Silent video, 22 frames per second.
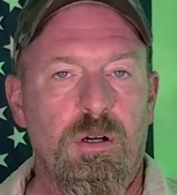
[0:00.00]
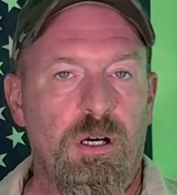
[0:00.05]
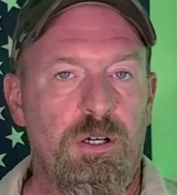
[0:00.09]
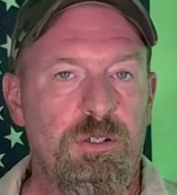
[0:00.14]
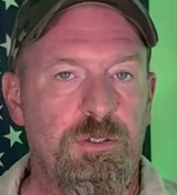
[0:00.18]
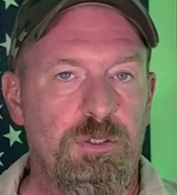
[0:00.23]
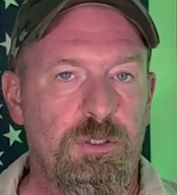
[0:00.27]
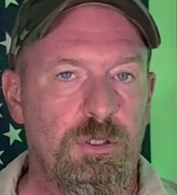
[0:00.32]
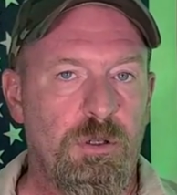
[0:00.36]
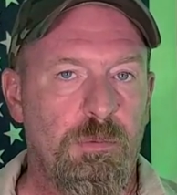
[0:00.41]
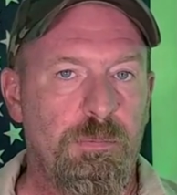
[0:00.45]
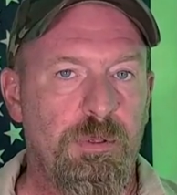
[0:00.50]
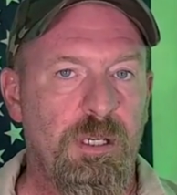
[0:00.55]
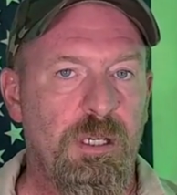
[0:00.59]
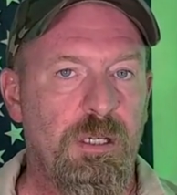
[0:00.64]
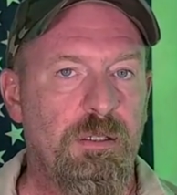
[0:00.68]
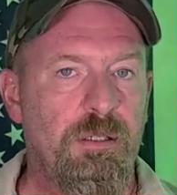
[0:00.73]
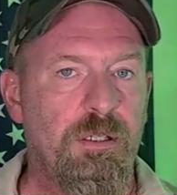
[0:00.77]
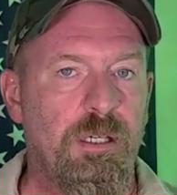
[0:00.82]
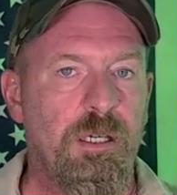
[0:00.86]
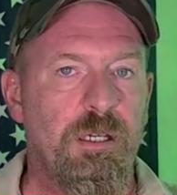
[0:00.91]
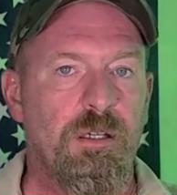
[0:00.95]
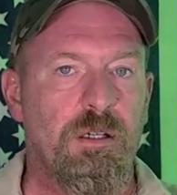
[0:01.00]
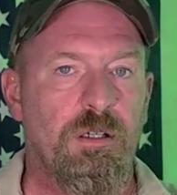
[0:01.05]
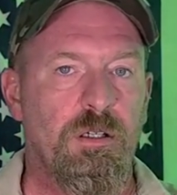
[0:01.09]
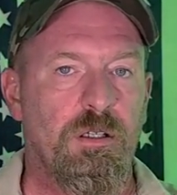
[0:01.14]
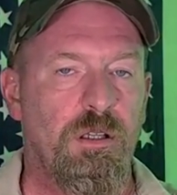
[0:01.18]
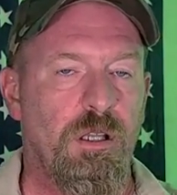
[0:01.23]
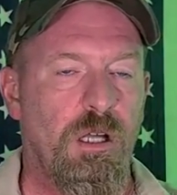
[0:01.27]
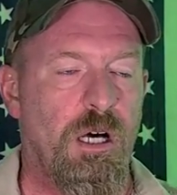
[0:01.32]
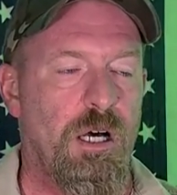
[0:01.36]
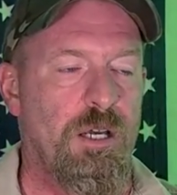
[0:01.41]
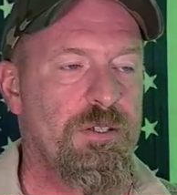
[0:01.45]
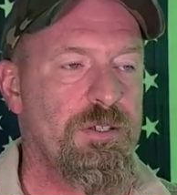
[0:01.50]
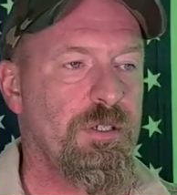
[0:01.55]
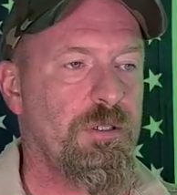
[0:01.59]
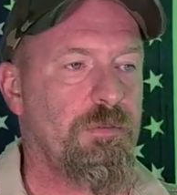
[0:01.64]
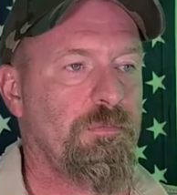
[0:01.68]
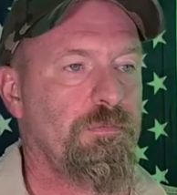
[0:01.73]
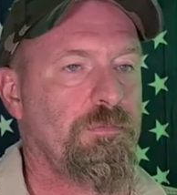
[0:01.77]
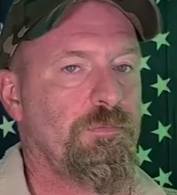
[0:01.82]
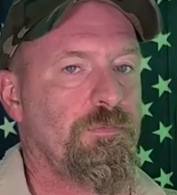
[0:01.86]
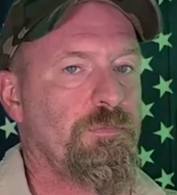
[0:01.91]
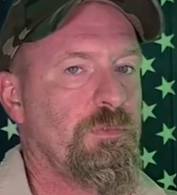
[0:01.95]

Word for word: under your bed, in a closet,